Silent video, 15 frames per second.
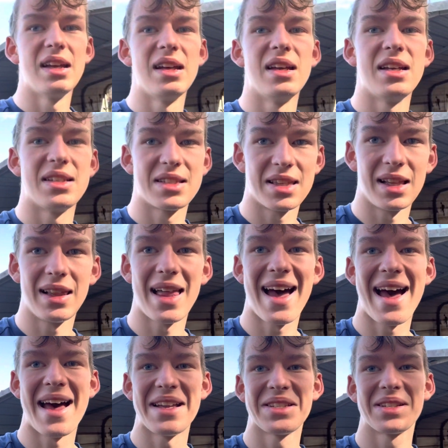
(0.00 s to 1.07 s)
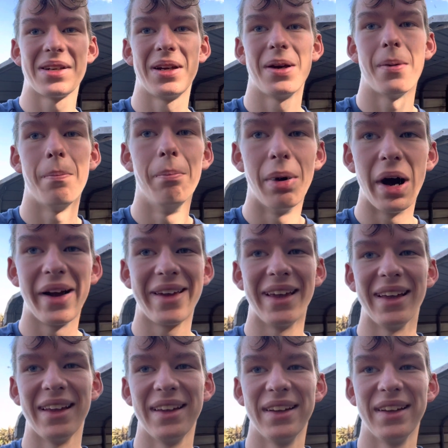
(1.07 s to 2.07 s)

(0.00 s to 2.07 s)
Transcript: is the last bucket.